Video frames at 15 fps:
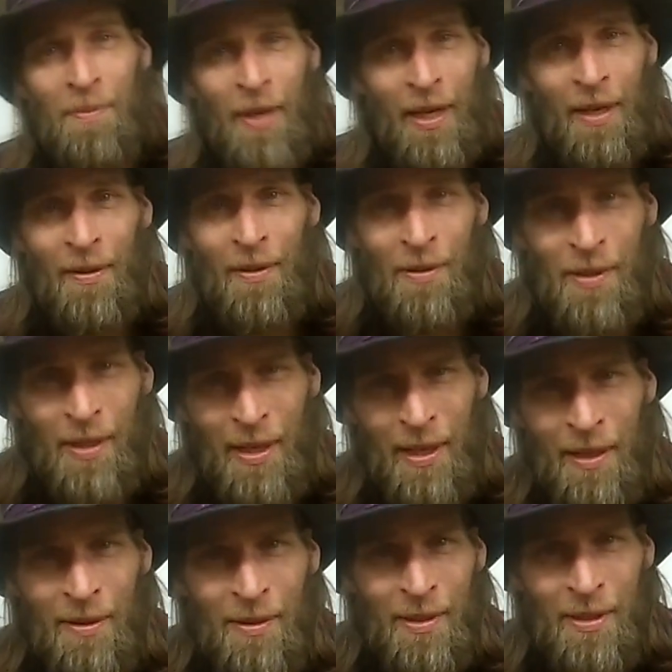Many of those
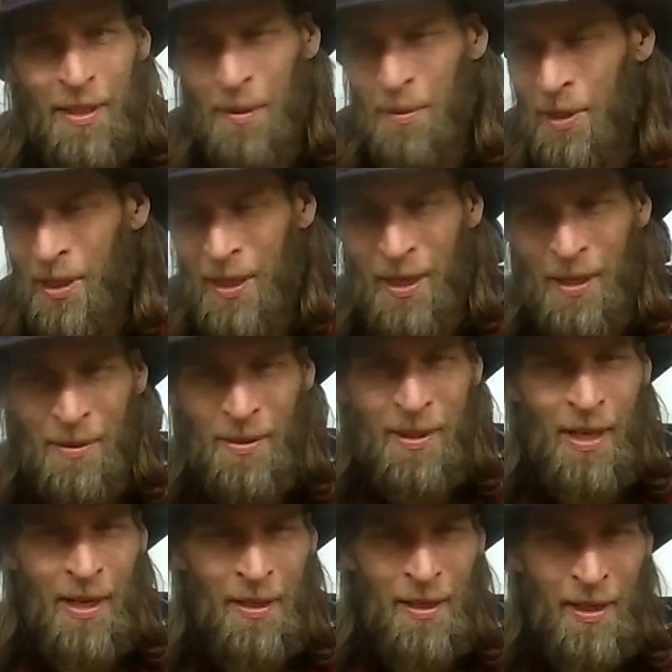accounts, double accounts,
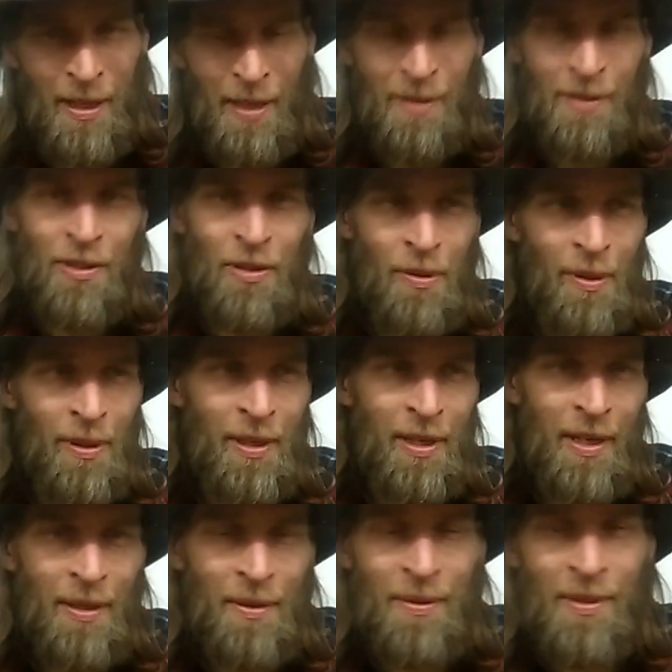sock accounts, troll
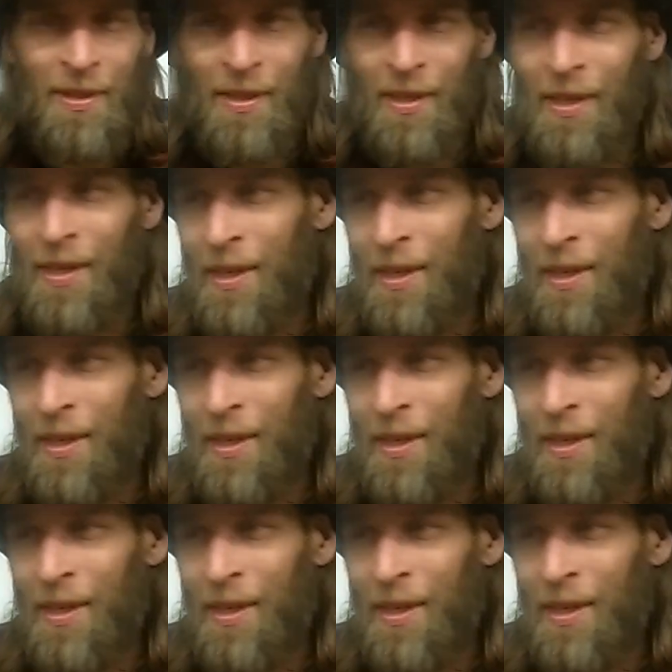accounts,